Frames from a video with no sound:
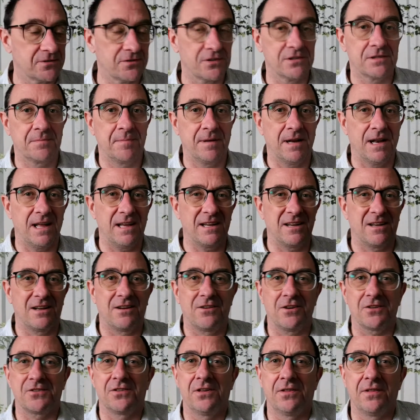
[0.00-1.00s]
So it's a bit like
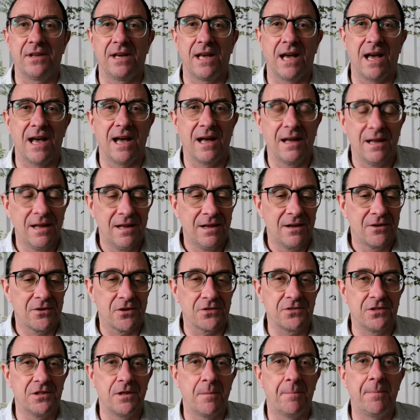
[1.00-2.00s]
crossing
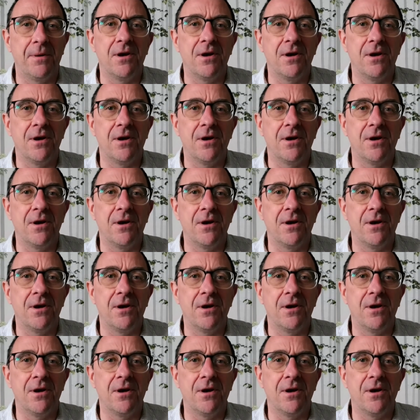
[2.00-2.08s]
the